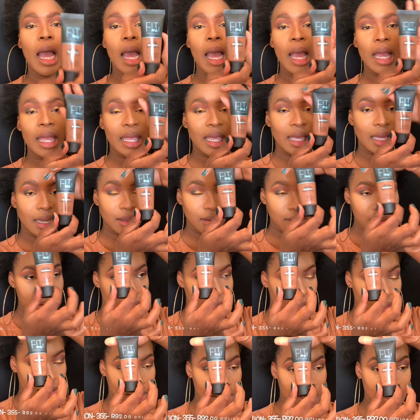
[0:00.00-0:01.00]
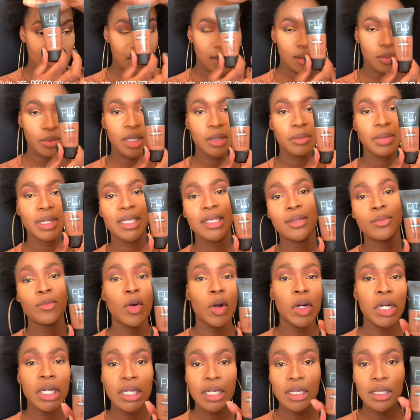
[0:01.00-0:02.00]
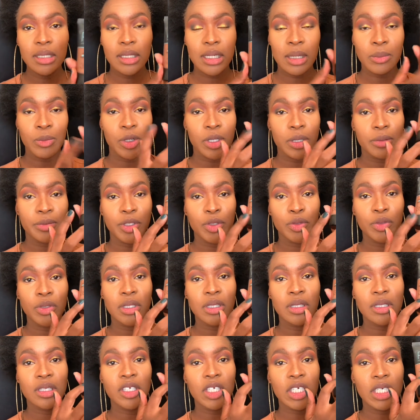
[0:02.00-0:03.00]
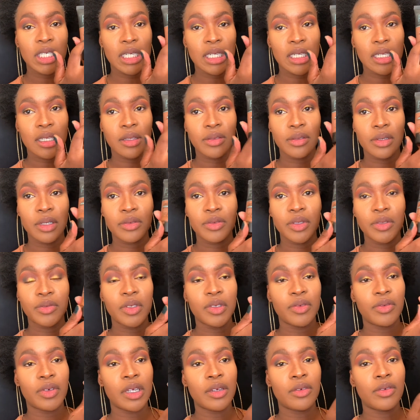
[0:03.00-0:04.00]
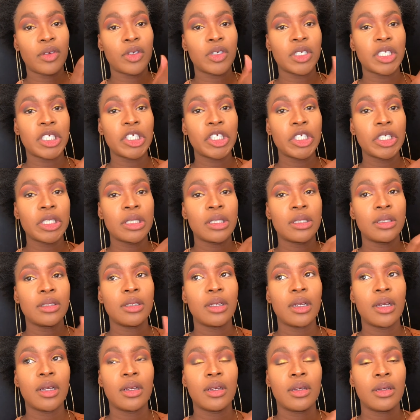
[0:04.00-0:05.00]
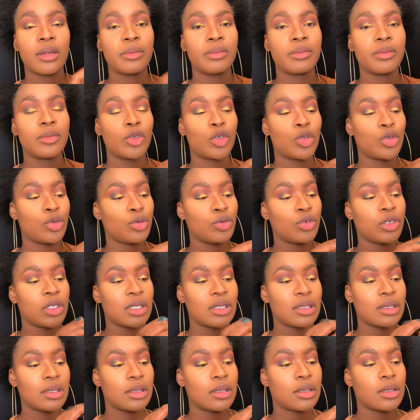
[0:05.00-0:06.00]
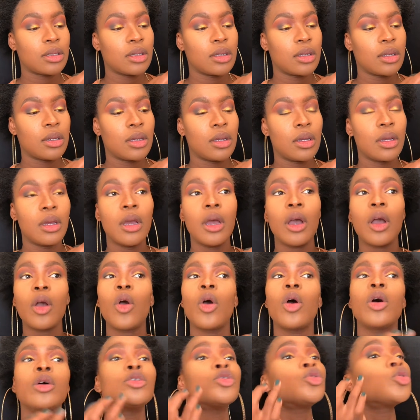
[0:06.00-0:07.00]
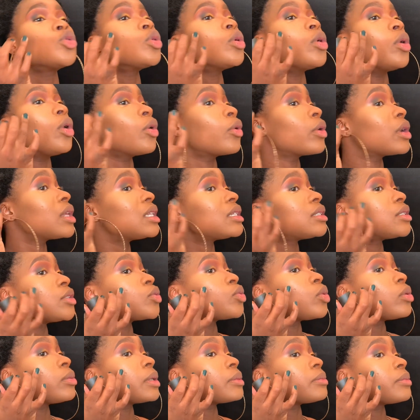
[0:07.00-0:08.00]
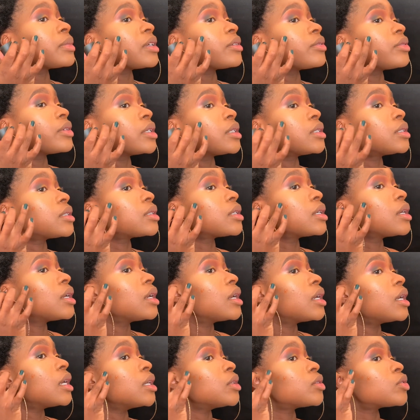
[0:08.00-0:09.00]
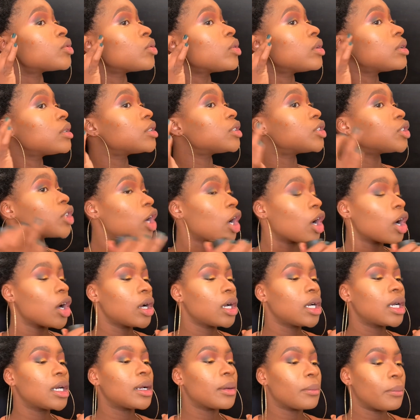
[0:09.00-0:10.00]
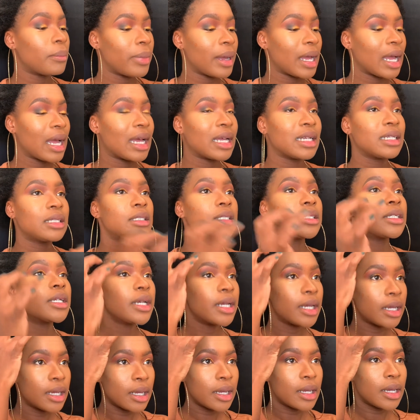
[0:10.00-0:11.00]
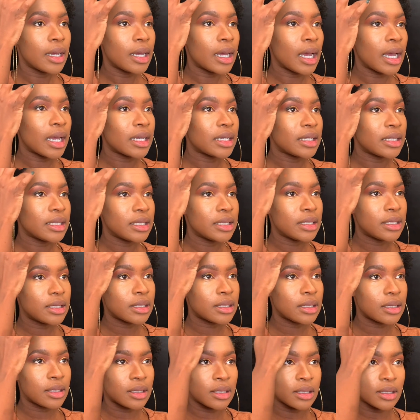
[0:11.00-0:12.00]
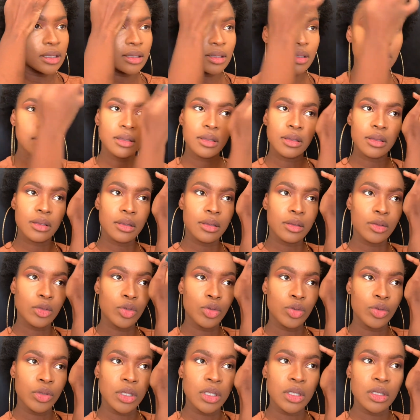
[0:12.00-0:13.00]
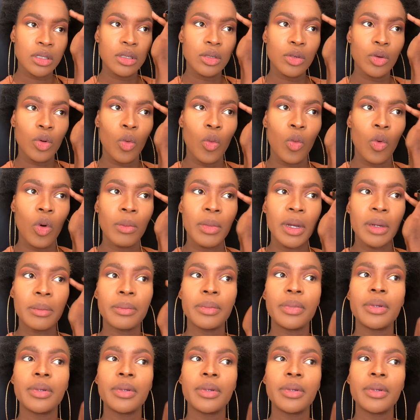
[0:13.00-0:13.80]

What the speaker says: Again, another Maybelline product. I'm going to be using this shade in 355 foundation to just contour, or rather just warm up my face. It's not dark, but I need this to just warm up